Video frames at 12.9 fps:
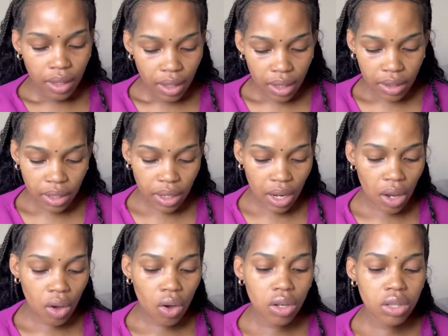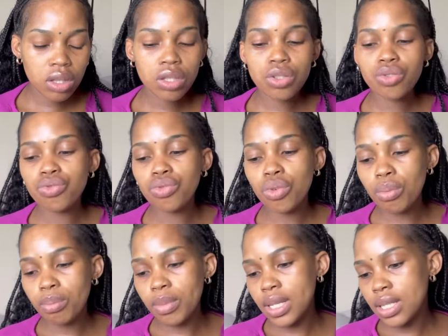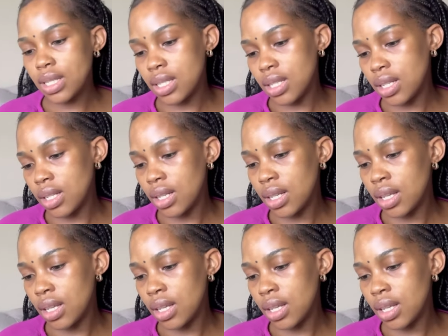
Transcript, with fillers: and then i got this room mist